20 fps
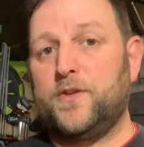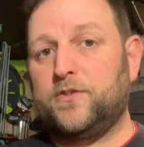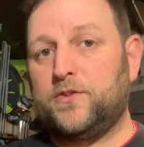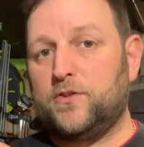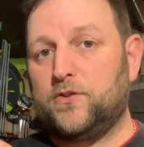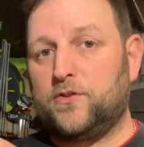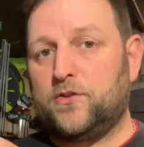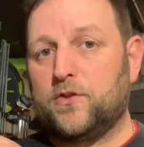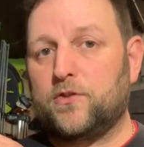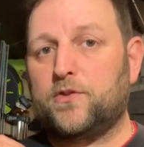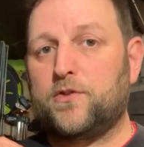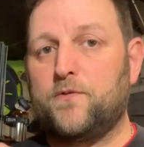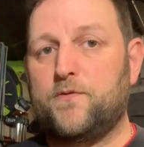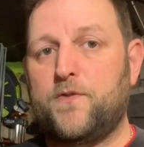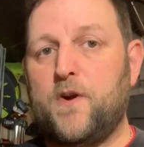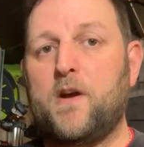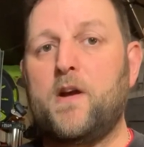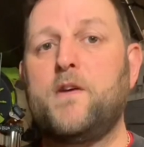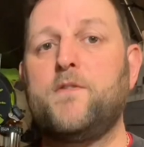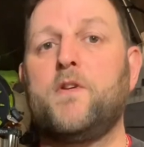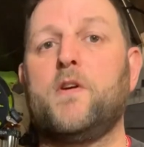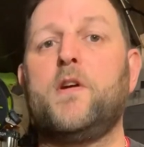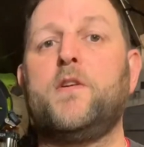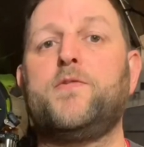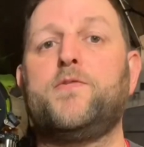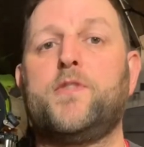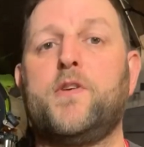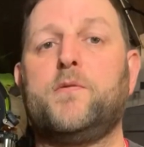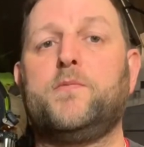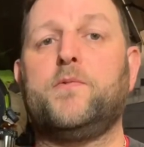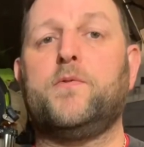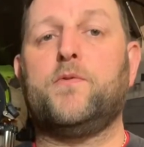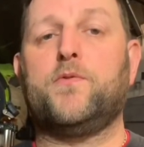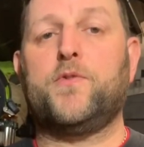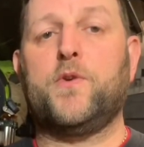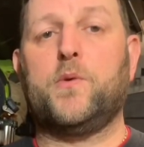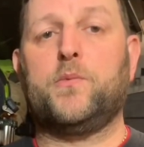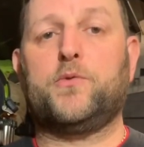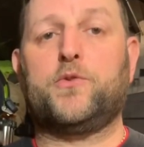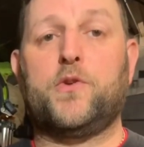this is just the very, very thin
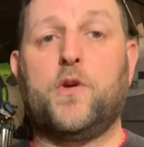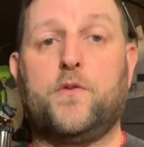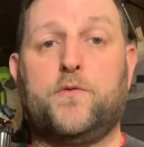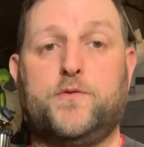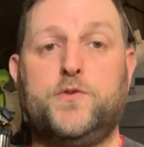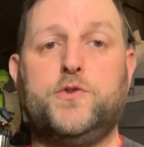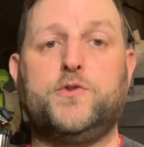film stuff.